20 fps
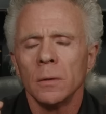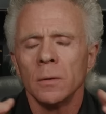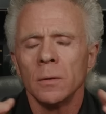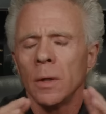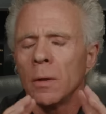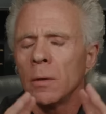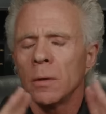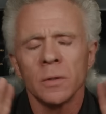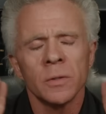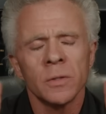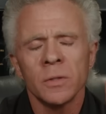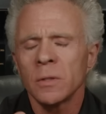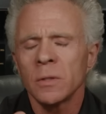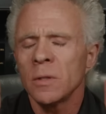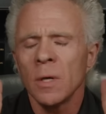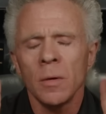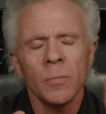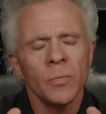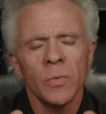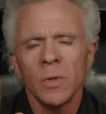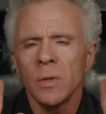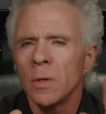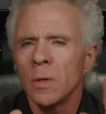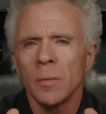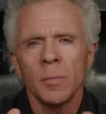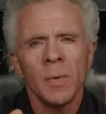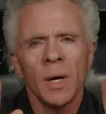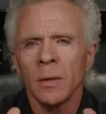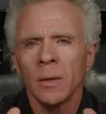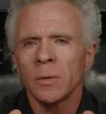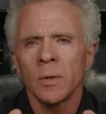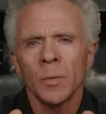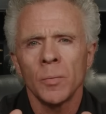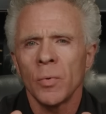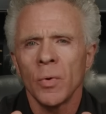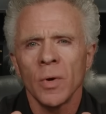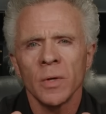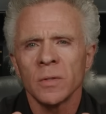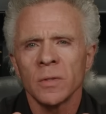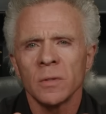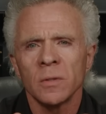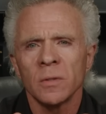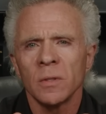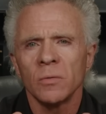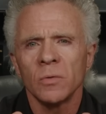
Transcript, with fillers: there is something about the presence